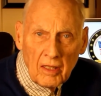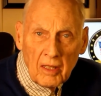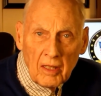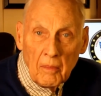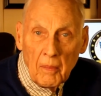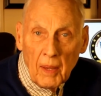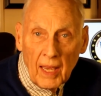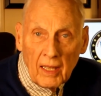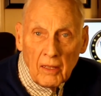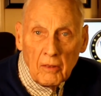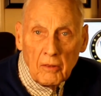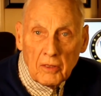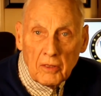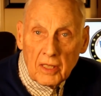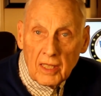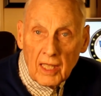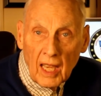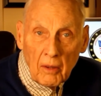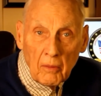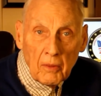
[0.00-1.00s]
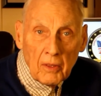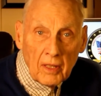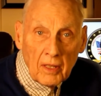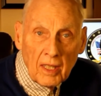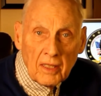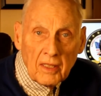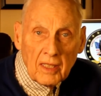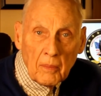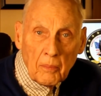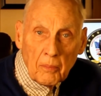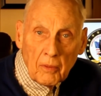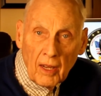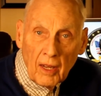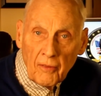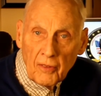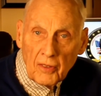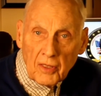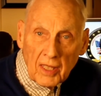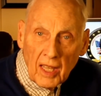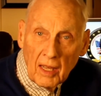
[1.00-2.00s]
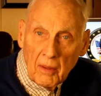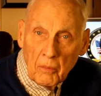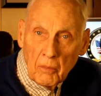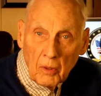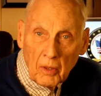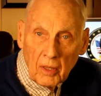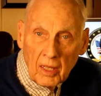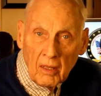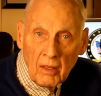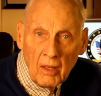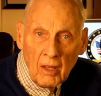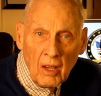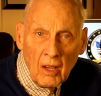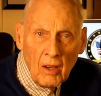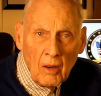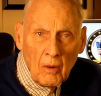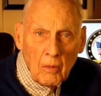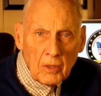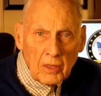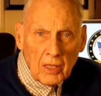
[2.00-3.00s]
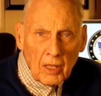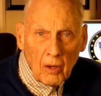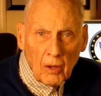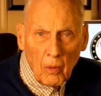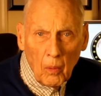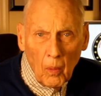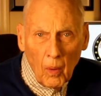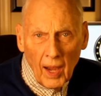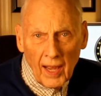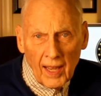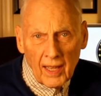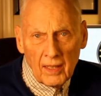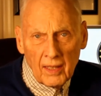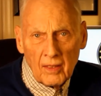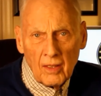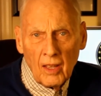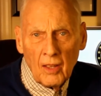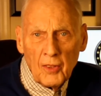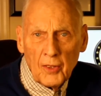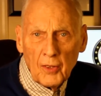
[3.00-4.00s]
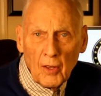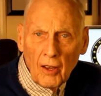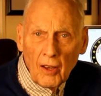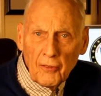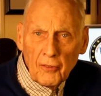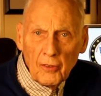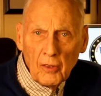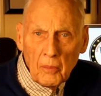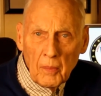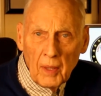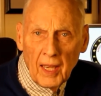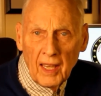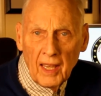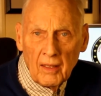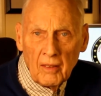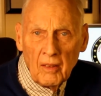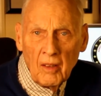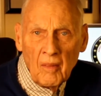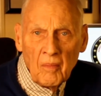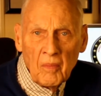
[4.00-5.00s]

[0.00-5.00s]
The man who sat with us at breakfast that morning was a quiet and thoughtful man